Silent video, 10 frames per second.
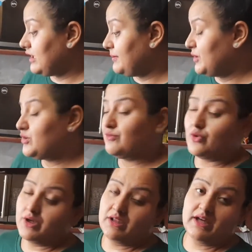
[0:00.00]
amount of
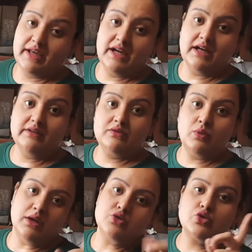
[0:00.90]
water that I add is
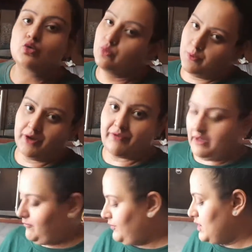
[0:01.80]

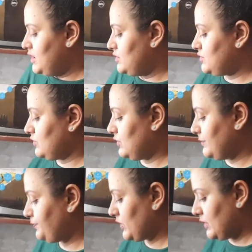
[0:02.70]
1:2.5.
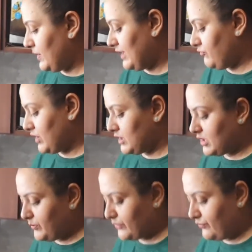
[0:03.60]
So now I have 1
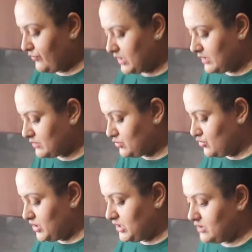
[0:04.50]
cup of
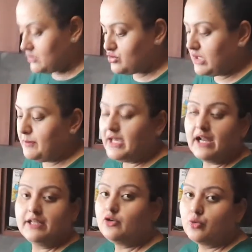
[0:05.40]
suji here, so I'll be
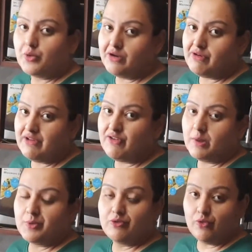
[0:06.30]
adding 2.5
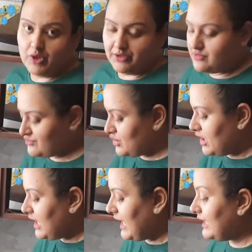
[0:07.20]
cup of water.
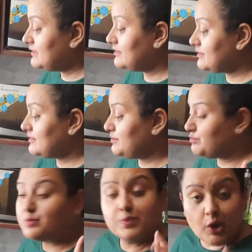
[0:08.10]
And the
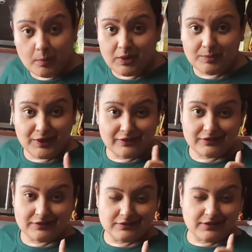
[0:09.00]
problem here
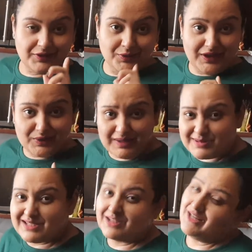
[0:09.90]
is that you need to keep
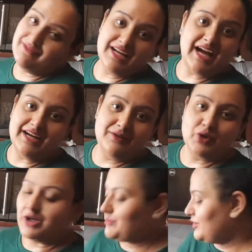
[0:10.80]
stirring while adding
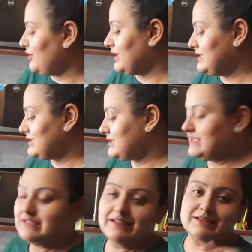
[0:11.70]
water, or else
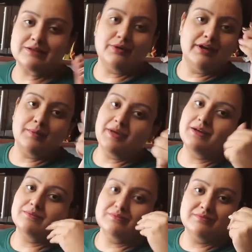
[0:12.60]
this is going to
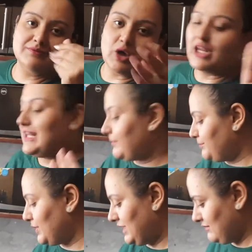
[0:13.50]
become all
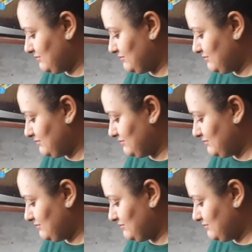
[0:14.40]
lumpy.